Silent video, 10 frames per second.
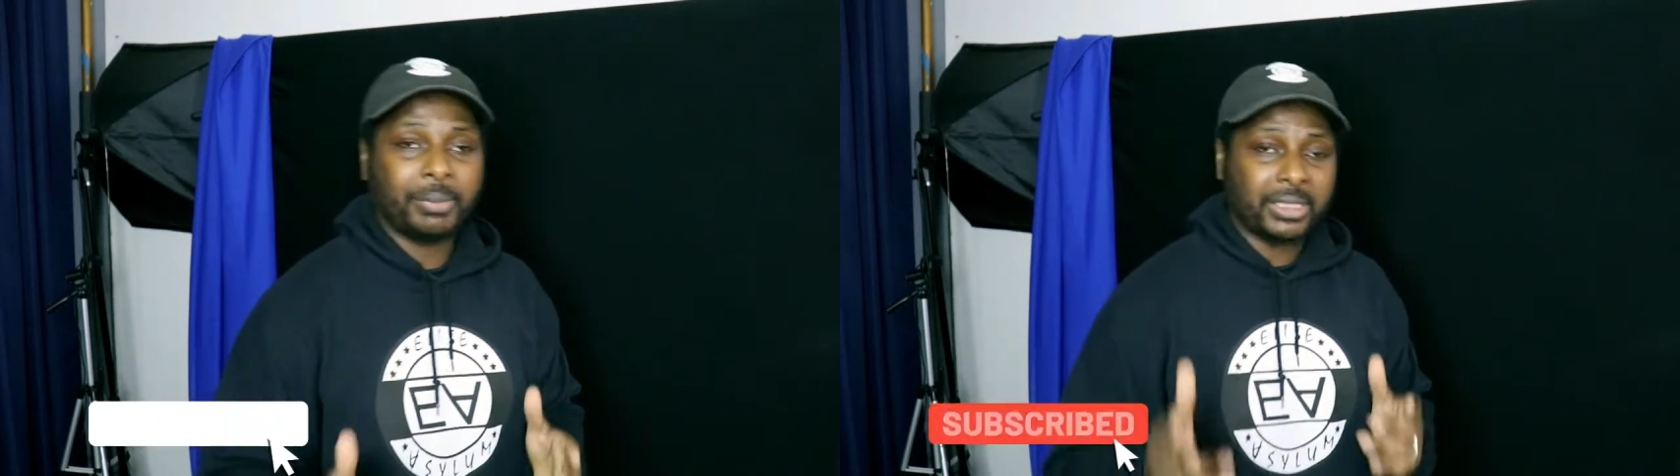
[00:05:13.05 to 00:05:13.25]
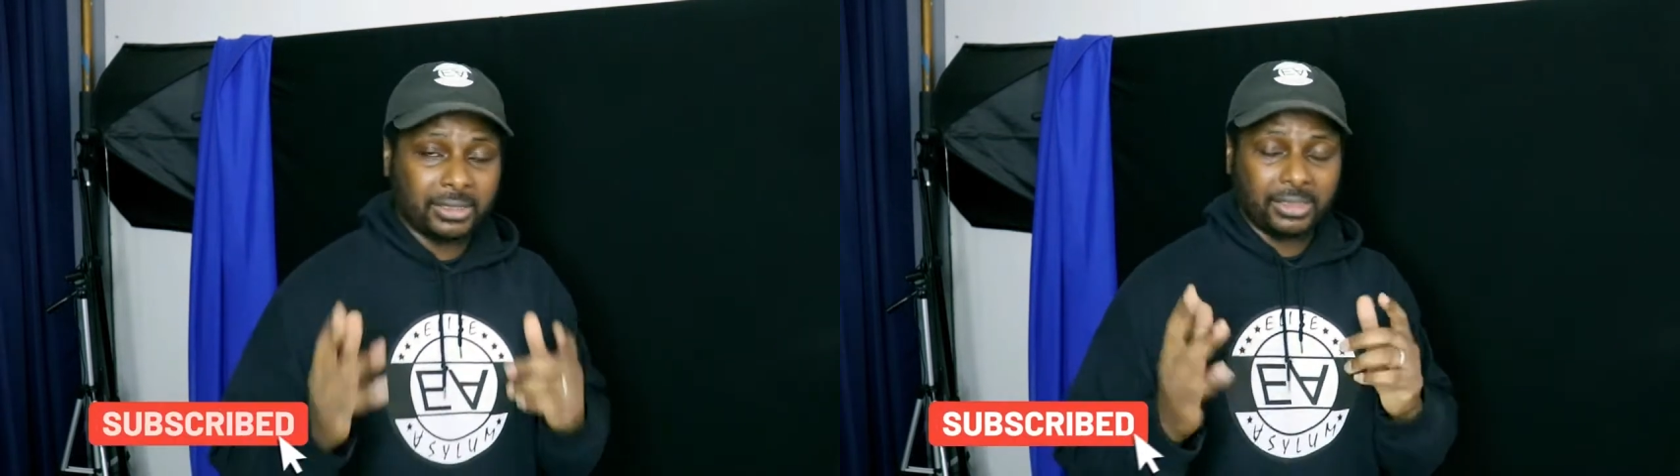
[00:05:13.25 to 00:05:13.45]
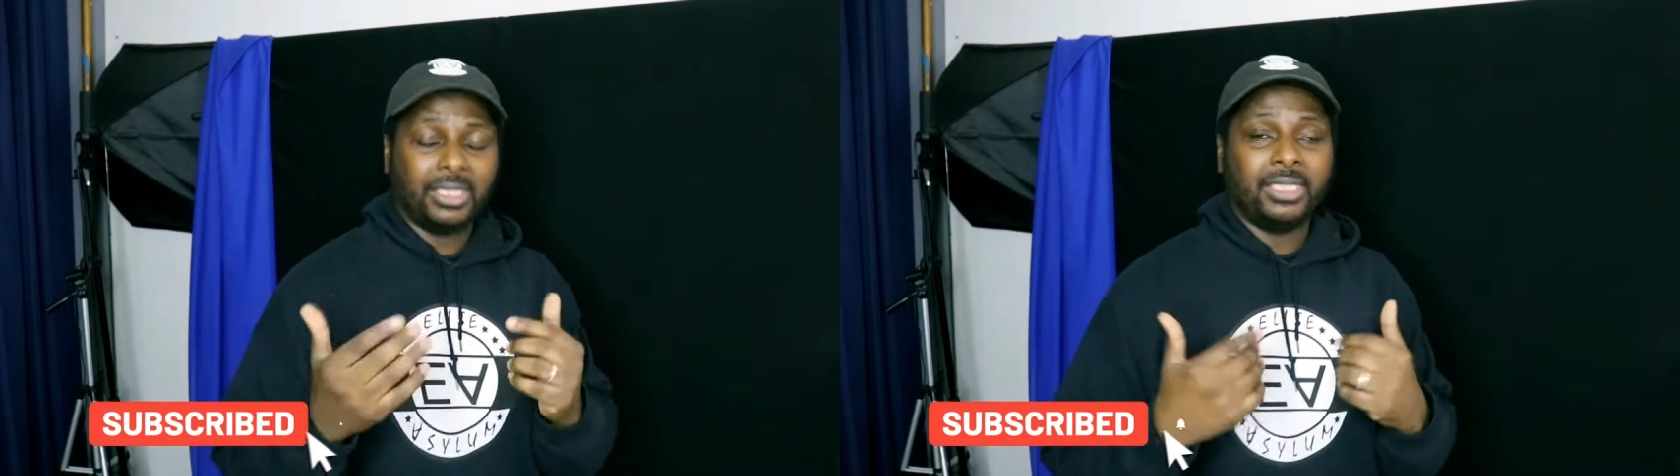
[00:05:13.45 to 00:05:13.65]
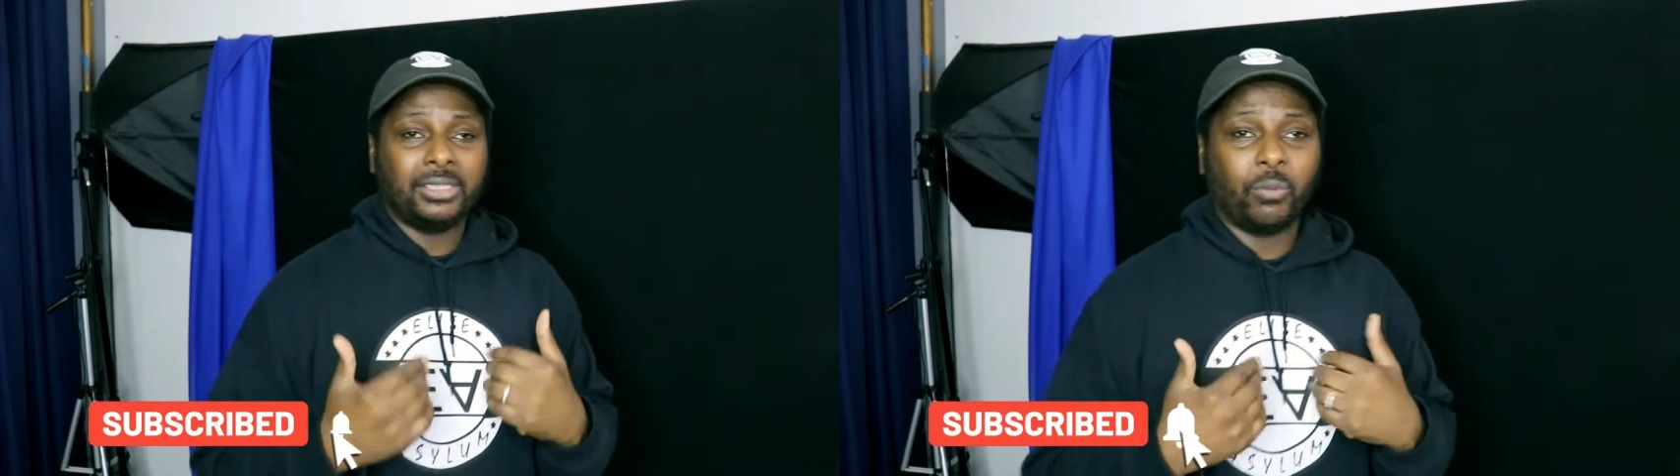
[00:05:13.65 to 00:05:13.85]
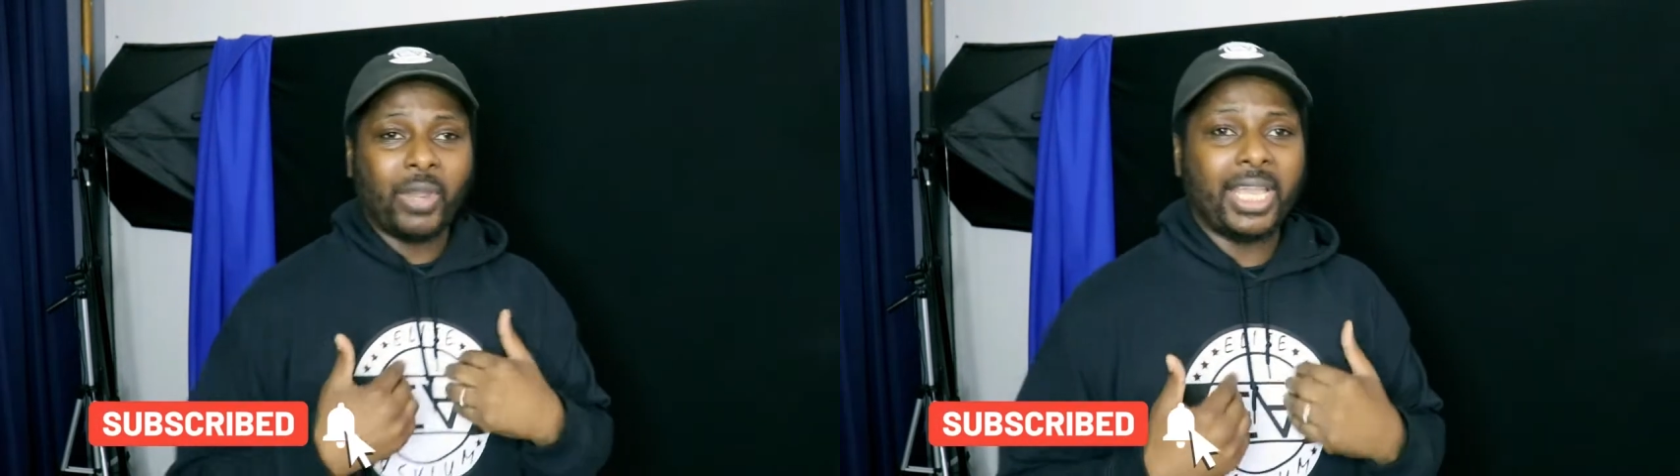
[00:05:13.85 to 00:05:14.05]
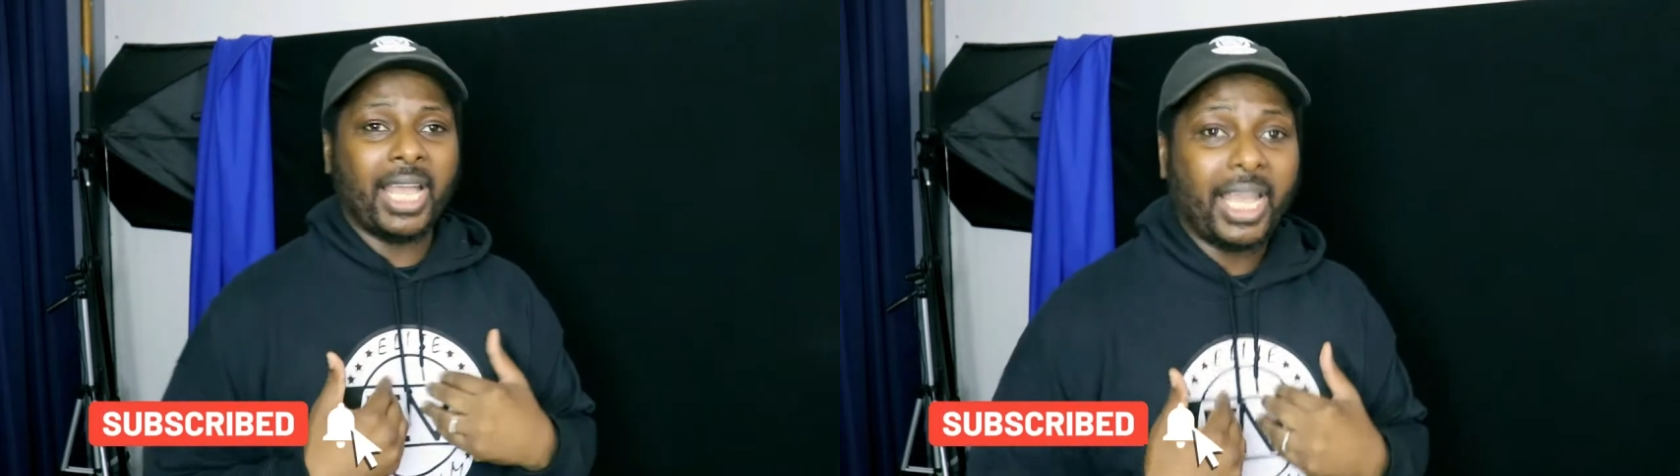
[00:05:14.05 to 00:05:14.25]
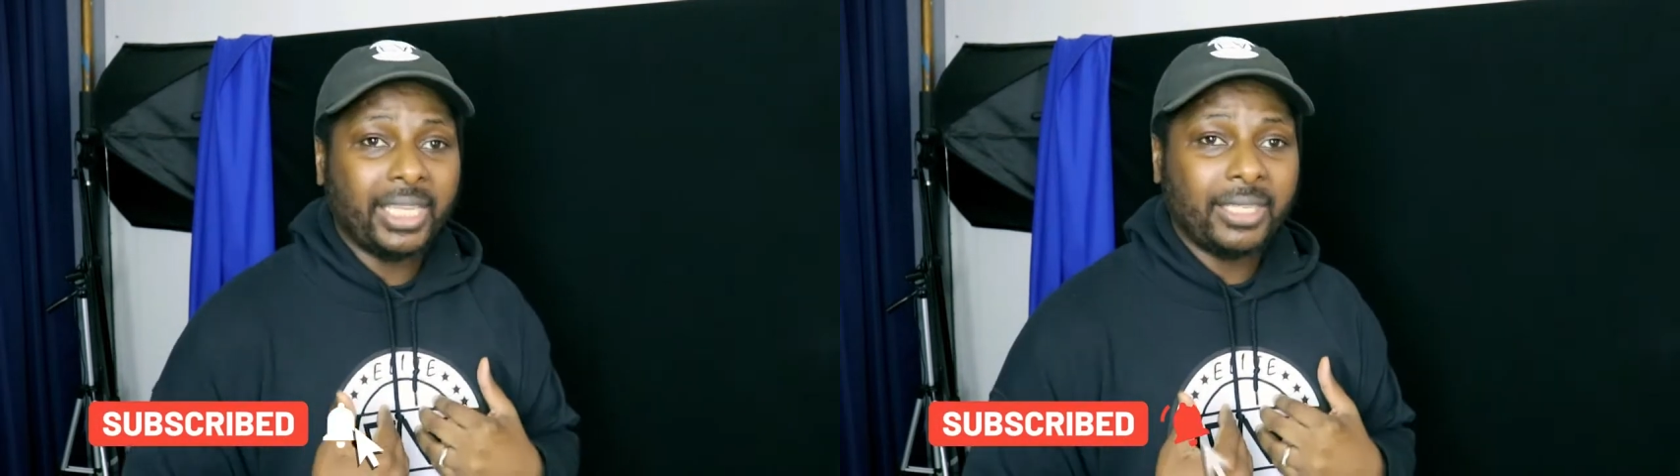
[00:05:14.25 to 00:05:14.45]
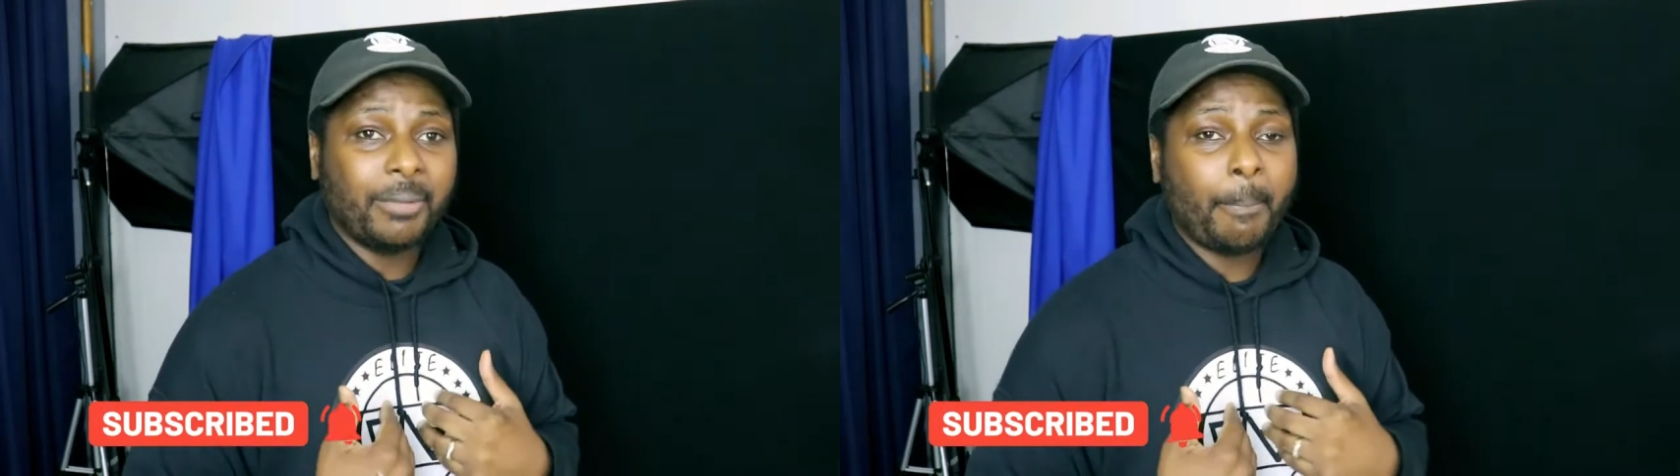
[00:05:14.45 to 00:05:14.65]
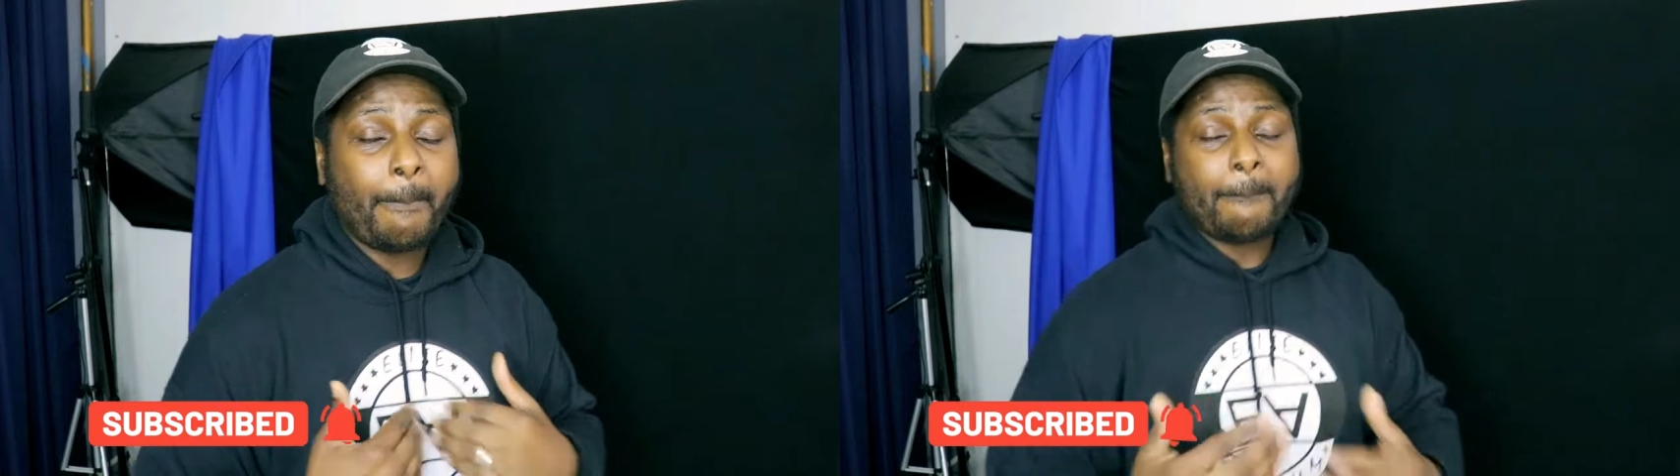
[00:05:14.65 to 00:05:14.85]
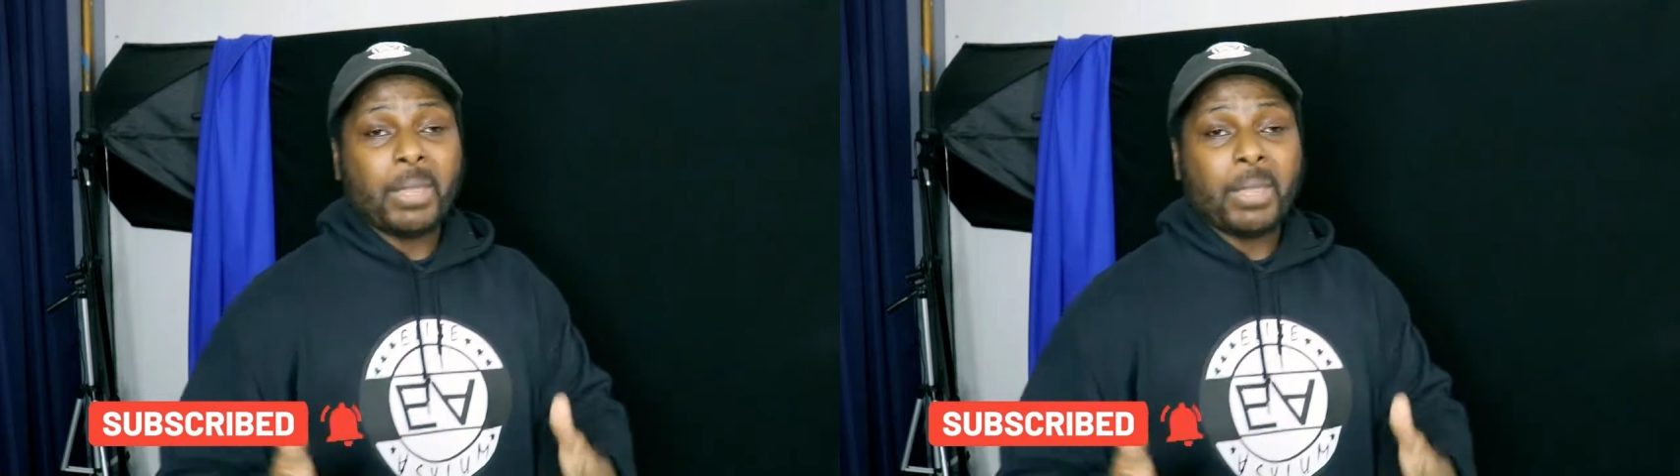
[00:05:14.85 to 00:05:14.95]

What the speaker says: because the way I am,